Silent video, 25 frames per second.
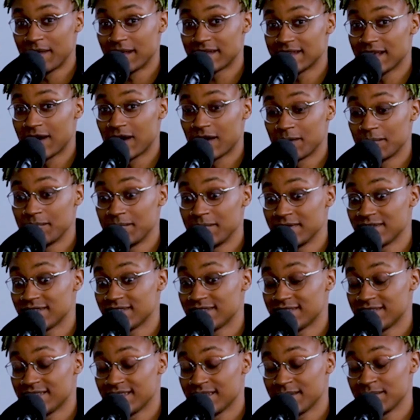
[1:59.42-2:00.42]
that down in
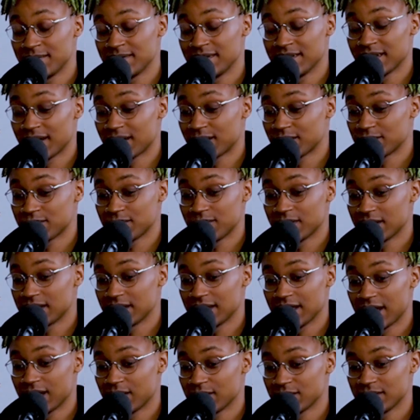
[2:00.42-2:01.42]
Mississippi, I was
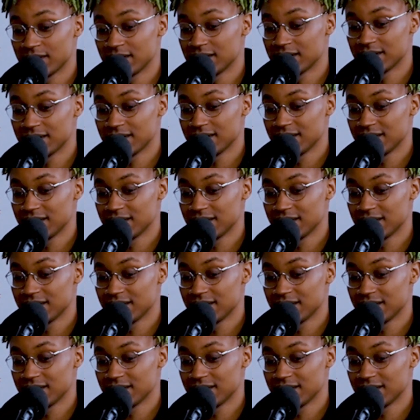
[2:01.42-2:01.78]
fucking out there.